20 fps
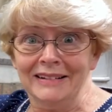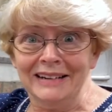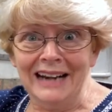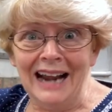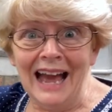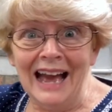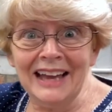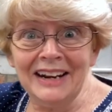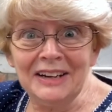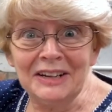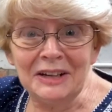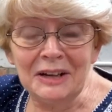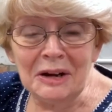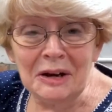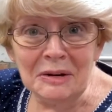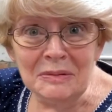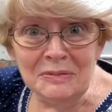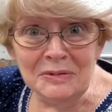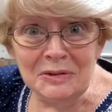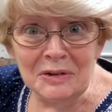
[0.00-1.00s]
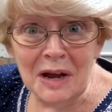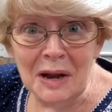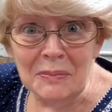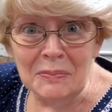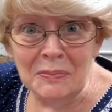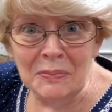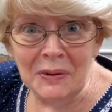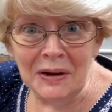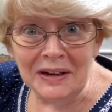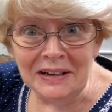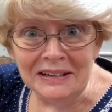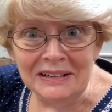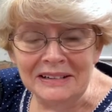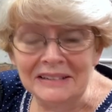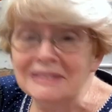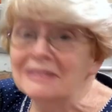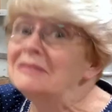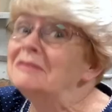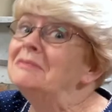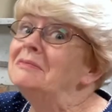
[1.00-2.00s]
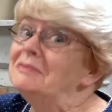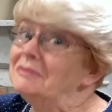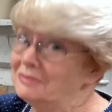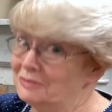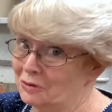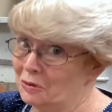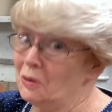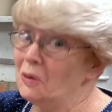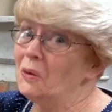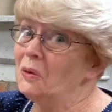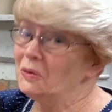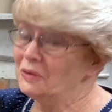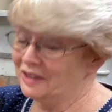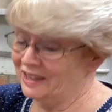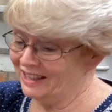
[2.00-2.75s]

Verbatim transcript: not a gumdrop button. Oh,